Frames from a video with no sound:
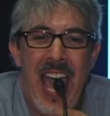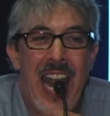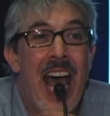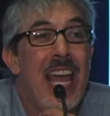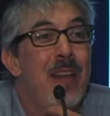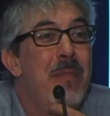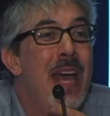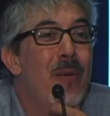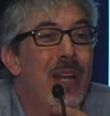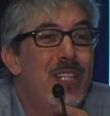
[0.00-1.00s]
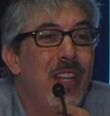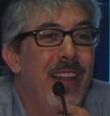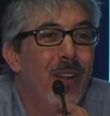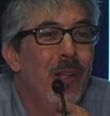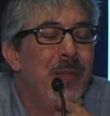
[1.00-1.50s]
And I had met Rich
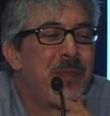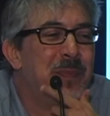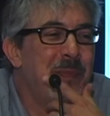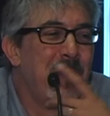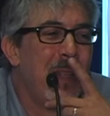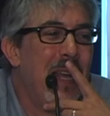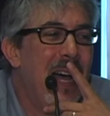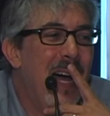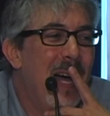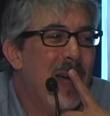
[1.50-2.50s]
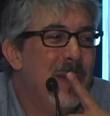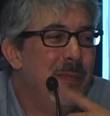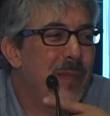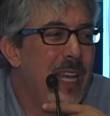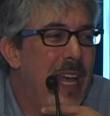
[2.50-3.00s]
Little.
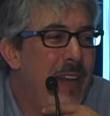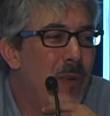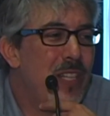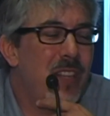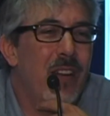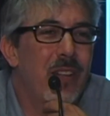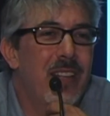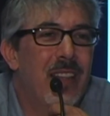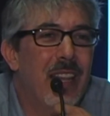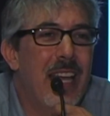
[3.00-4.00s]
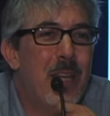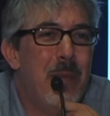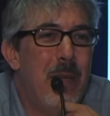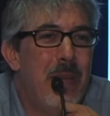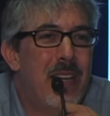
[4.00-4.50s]
Um, and Rich Little didn't like
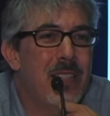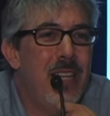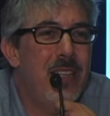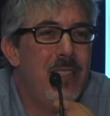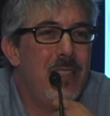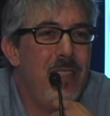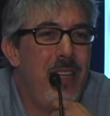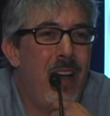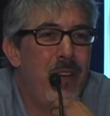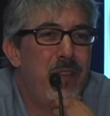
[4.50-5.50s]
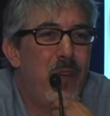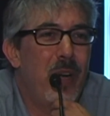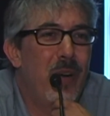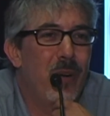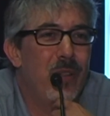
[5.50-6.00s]
me because his young four
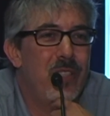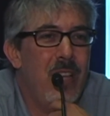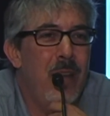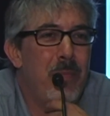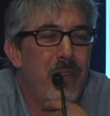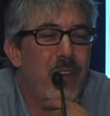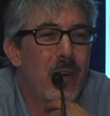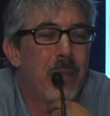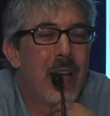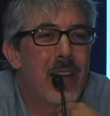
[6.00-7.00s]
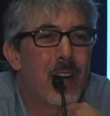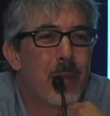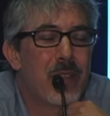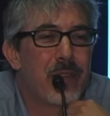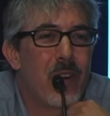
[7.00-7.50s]
year old son preferred my
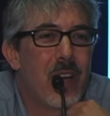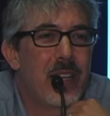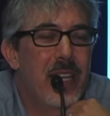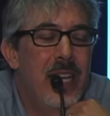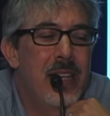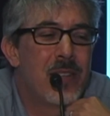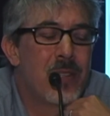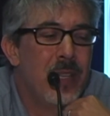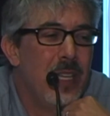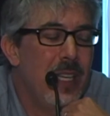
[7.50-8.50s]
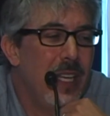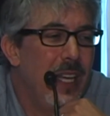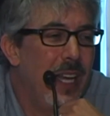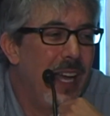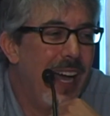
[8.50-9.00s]
Kermit the Frog to his.
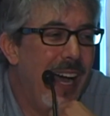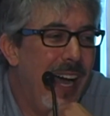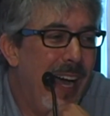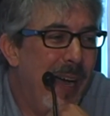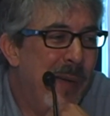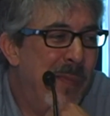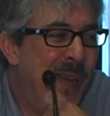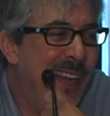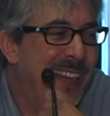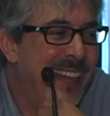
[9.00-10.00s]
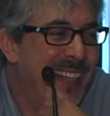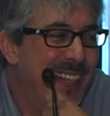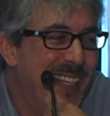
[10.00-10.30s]
Um,